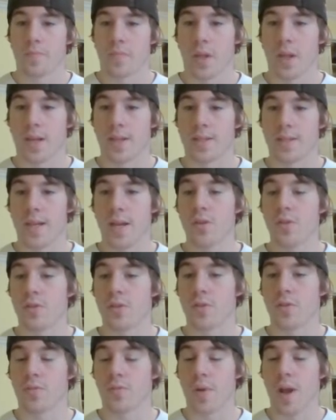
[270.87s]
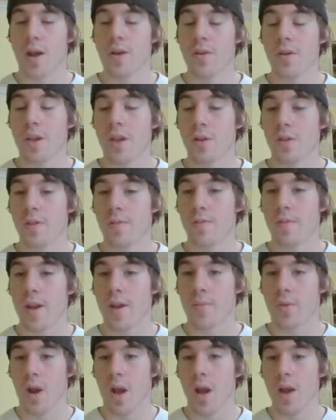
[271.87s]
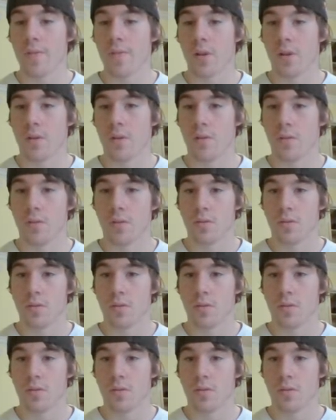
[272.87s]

As that'll surround kill the Vibrava.